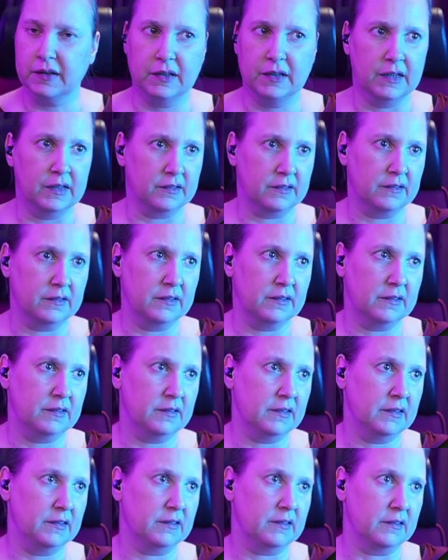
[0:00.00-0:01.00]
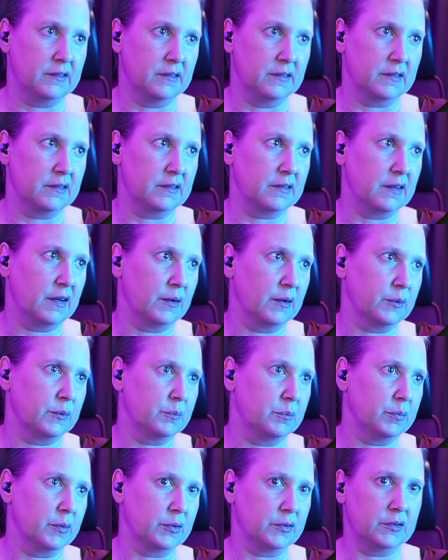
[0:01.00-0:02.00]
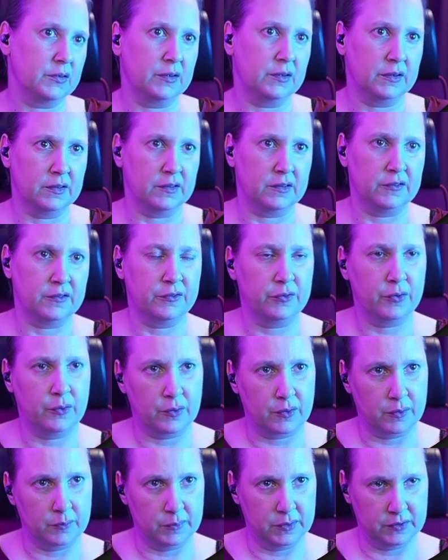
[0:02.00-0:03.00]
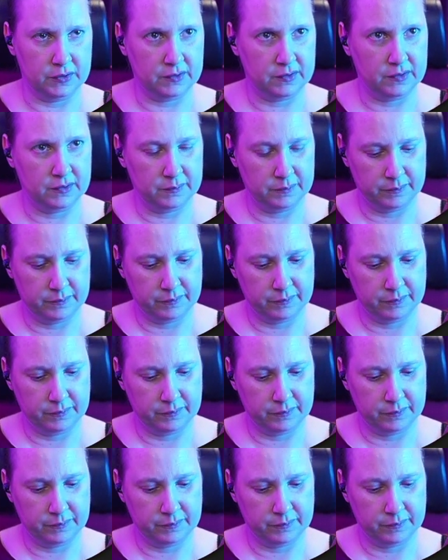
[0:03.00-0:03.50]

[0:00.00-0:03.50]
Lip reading: as this is this output in this format.